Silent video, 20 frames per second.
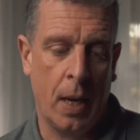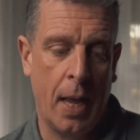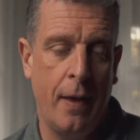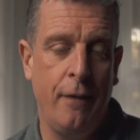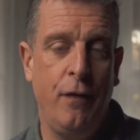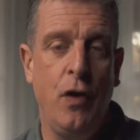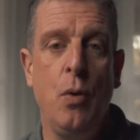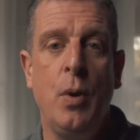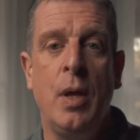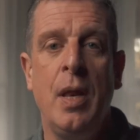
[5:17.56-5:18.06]

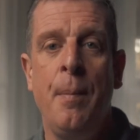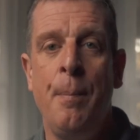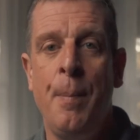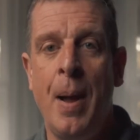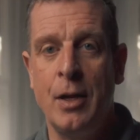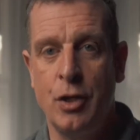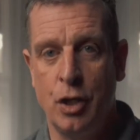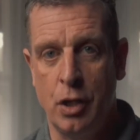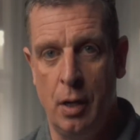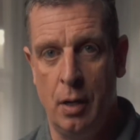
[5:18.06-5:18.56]
if you can
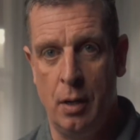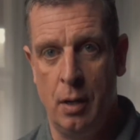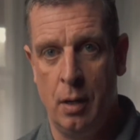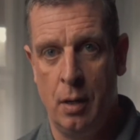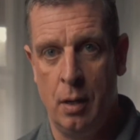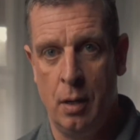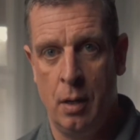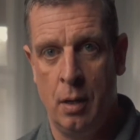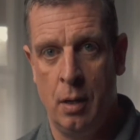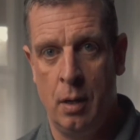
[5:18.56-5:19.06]
imagine
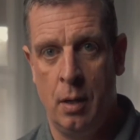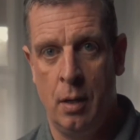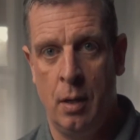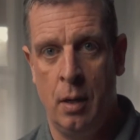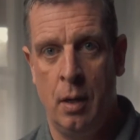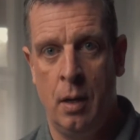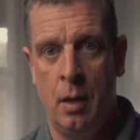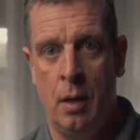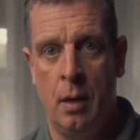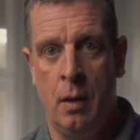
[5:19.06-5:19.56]

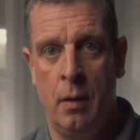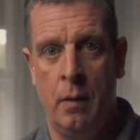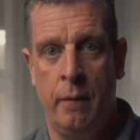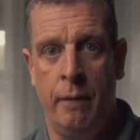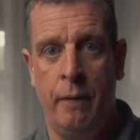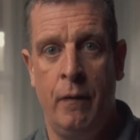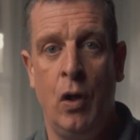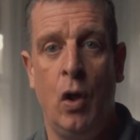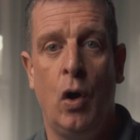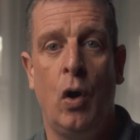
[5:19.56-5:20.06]

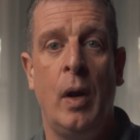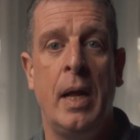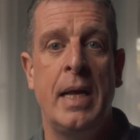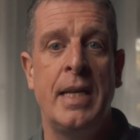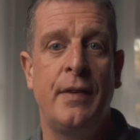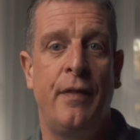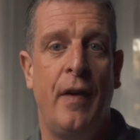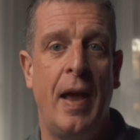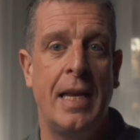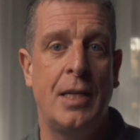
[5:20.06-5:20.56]
the look on his
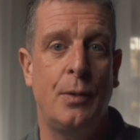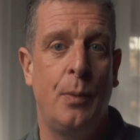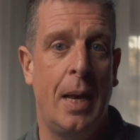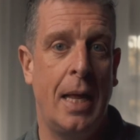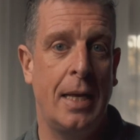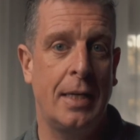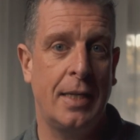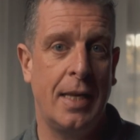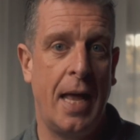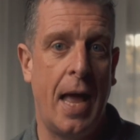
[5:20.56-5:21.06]
face when I
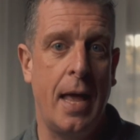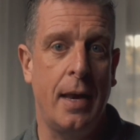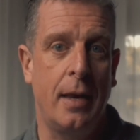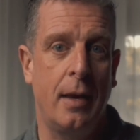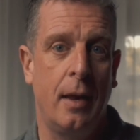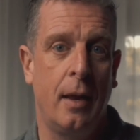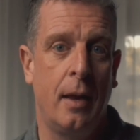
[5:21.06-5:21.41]
said,